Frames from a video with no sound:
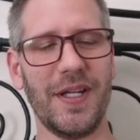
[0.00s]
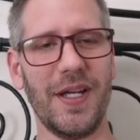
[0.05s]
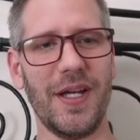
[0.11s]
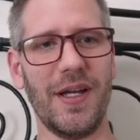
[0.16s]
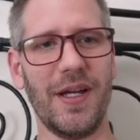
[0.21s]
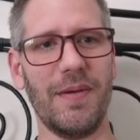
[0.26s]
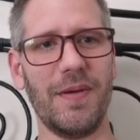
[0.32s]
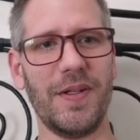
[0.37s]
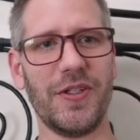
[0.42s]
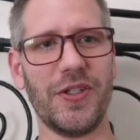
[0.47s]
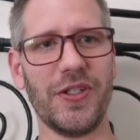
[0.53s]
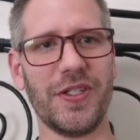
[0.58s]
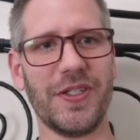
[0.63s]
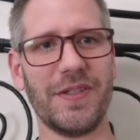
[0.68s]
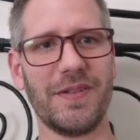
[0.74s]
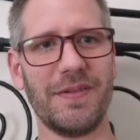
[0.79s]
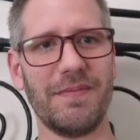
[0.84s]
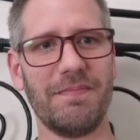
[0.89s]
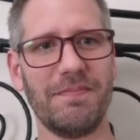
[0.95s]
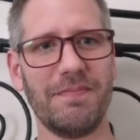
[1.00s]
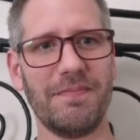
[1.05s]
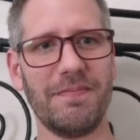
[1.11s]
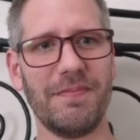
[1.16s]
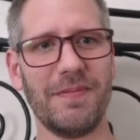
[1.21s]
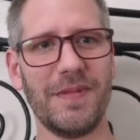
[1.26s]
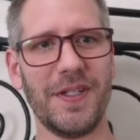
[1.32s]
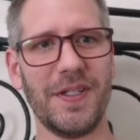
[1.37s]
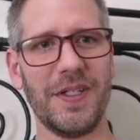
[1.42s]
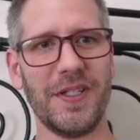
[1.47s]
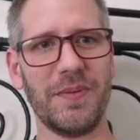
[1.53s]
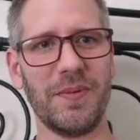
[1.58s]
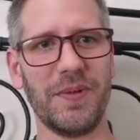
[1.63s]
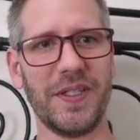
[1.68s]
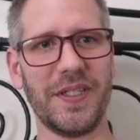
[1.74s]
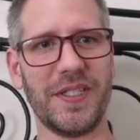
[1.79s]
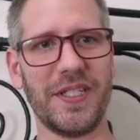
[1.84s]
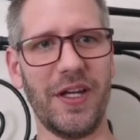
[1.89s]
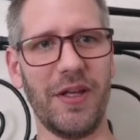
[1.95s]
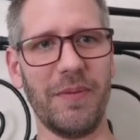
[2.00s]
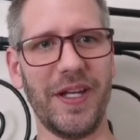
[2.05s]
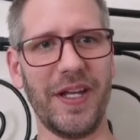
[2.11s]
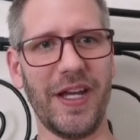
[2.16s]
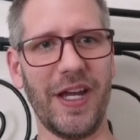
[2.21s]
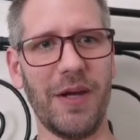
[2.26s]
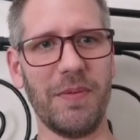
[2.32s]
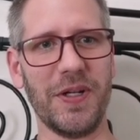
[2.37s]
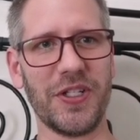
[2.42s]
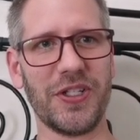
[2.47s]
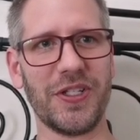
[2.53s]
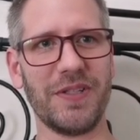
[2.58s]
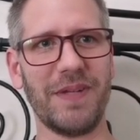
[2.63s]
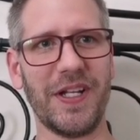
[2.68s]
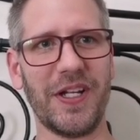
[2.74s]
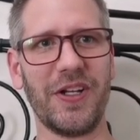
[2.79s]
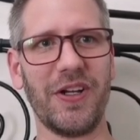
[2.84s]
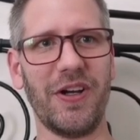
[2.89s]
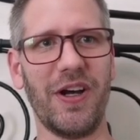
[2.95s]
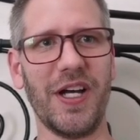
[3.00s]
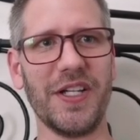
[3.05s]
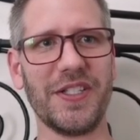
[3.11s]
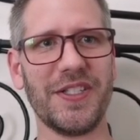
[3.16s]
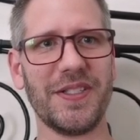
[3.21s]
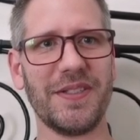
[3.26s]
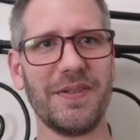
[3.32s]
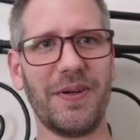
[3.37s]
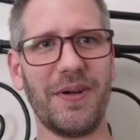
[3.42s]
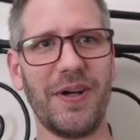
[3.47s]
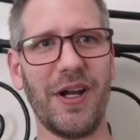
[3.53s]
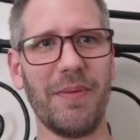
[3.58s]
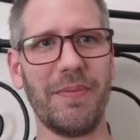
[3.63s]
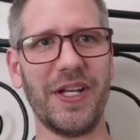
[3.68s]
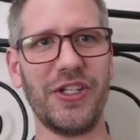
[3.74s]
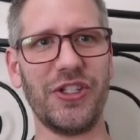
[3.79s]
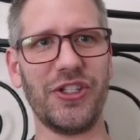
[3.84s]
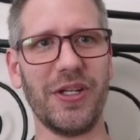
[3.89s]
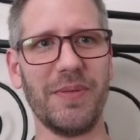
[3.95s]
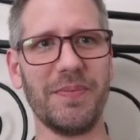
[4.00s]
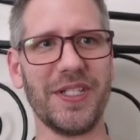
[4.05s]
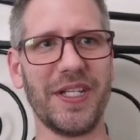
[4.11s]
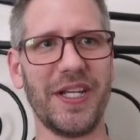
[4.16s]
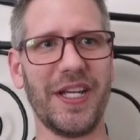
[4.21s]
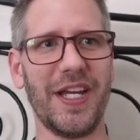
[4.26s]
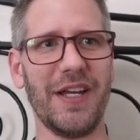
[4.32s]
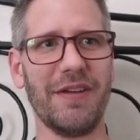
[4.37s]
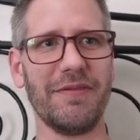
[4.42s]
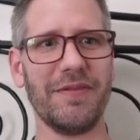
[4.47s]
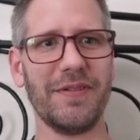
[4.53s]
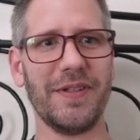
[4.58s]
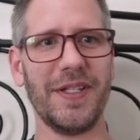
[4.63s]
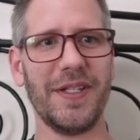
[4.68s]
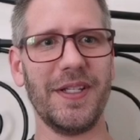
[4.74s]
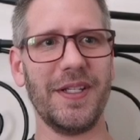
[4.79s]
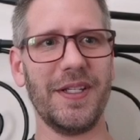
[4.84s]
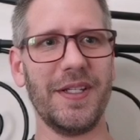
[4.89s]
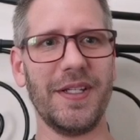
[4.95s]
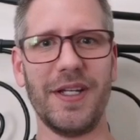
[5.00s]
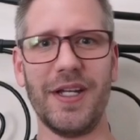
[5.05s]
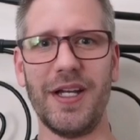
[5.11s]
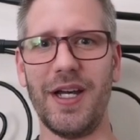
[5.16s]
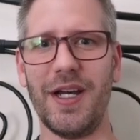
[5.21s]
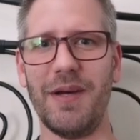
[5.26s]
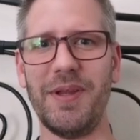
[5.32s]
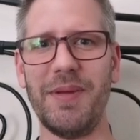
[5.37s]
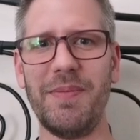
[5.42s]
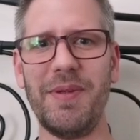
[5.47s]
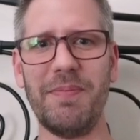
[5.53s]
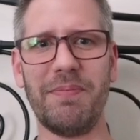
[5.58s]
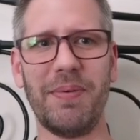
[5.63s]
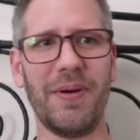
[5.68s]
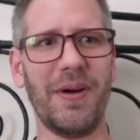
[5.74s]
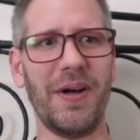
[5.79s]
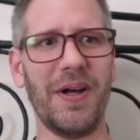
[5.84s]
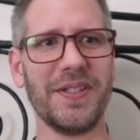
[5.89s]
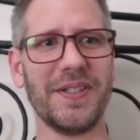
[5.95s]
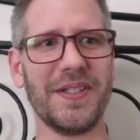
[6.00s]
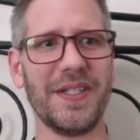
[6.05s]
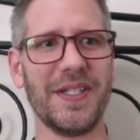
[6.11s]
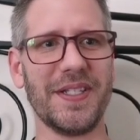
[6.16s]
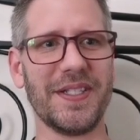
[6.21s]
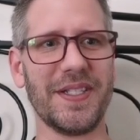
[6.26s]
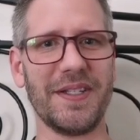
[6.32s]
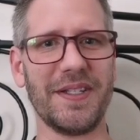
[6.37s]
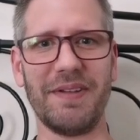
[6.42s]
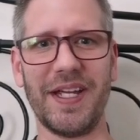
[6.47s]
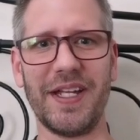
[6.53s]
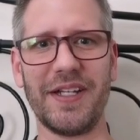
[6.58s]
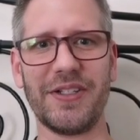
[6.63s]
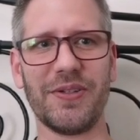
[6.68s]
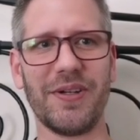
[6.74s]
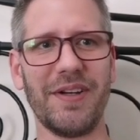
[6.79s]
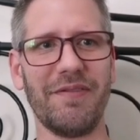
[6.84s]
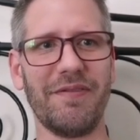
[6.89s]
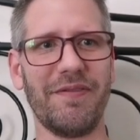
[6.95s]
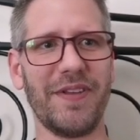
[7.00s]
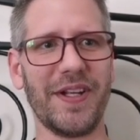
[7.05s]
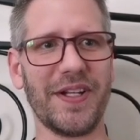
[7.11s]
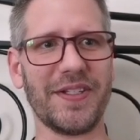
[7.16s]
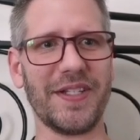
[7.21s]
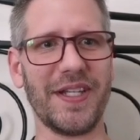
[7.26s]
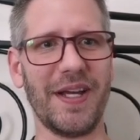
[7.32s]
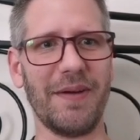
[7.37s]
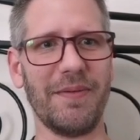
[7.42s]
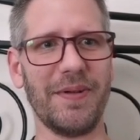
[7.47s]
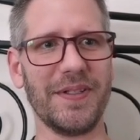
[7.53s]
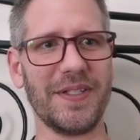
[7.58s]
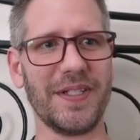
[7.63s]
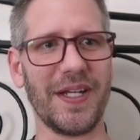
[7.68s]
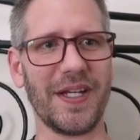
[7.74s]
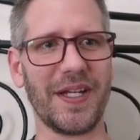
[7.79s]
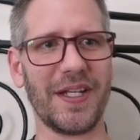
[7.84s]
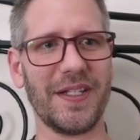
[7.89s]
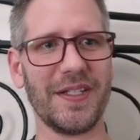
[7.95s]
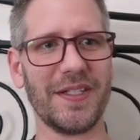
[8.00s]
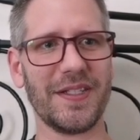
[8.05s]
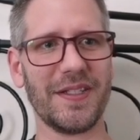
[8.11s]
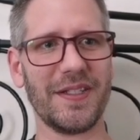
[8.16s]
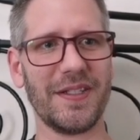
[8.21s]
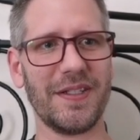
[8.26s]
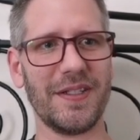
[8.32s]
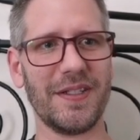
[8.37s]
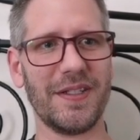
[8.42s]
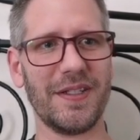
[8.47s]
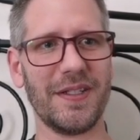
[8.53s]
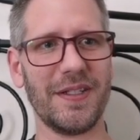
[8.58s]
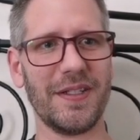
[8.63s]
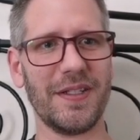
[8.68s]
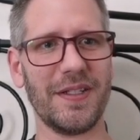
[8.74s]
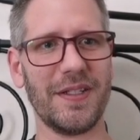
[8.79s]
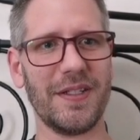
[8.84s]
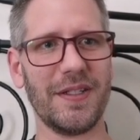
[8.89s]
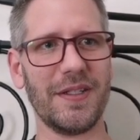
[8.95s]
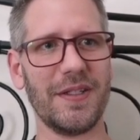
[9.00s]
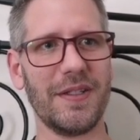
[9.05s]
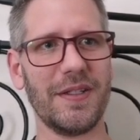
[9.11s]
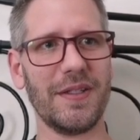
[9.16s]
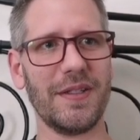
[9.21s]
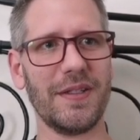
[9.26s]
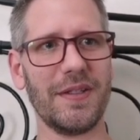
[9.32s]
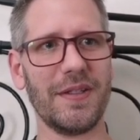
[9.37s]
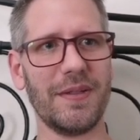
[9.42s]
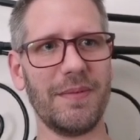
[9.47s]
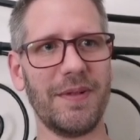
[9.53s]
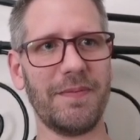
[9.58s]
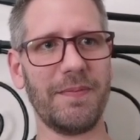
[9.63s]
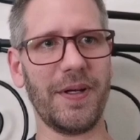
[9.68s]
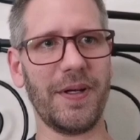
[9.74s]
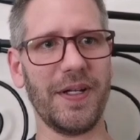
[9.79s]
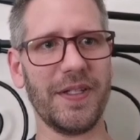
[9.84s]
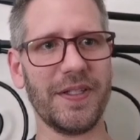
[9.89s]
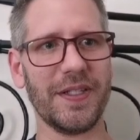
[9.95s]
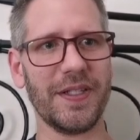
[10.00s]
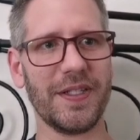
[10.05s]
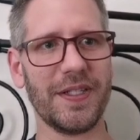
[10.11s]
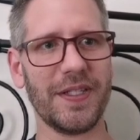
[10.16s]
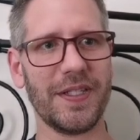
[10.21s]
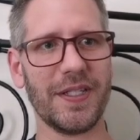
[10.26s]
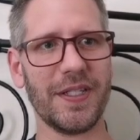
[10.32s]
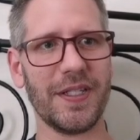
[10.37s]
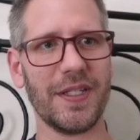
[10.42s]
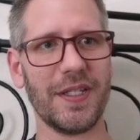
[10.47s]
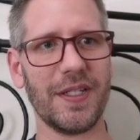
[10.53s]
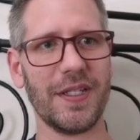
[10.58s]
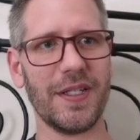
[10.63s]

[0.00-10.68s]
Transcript: It just doesn't really tell me how much it costs or how many gems I have. Let me pause this and like try and fix that 1 second. Let me pause this.